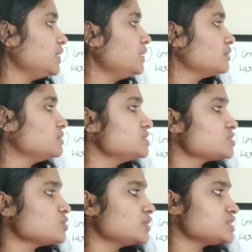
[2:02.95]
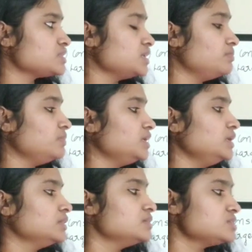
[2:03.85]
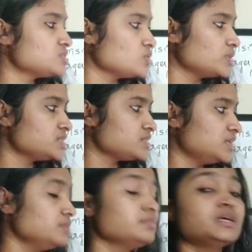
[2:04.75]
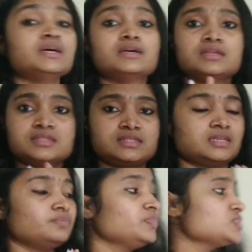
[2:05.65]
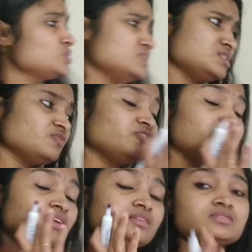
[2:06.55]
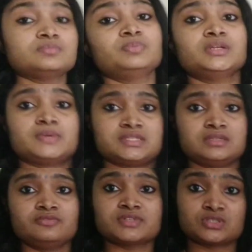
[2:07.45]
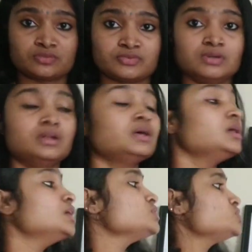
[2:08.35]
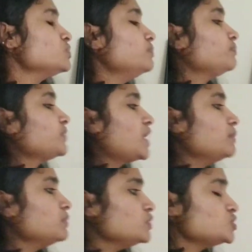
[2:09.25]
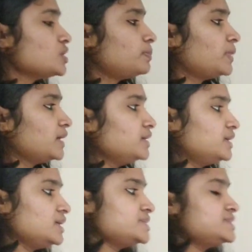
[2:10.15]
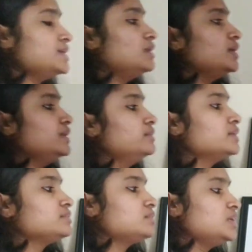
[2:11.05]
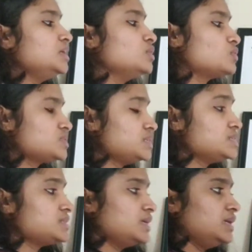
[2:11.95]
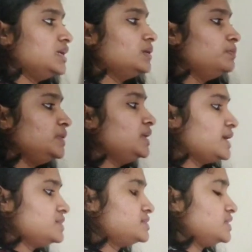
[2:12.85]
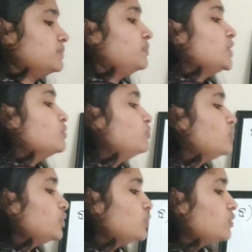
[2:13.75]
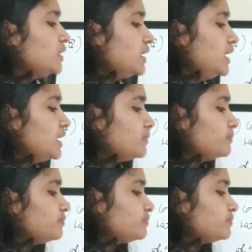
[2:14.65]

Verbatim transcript: A, this node is named B, this node is named C. So this is a very simple question, first of all. So I am going to apply KCL in the three nodes, that is A, B and C. For node A,